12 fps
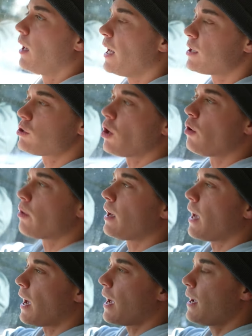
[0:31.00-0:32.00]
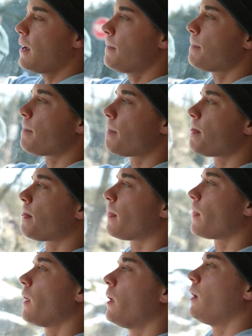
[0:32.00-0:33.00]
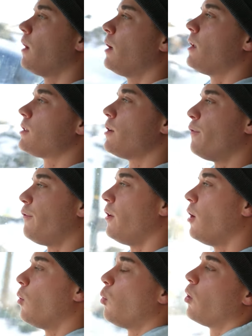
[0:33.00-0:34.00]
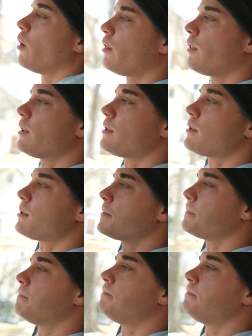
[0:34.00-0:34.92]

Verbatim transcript: It's okay to feel worthless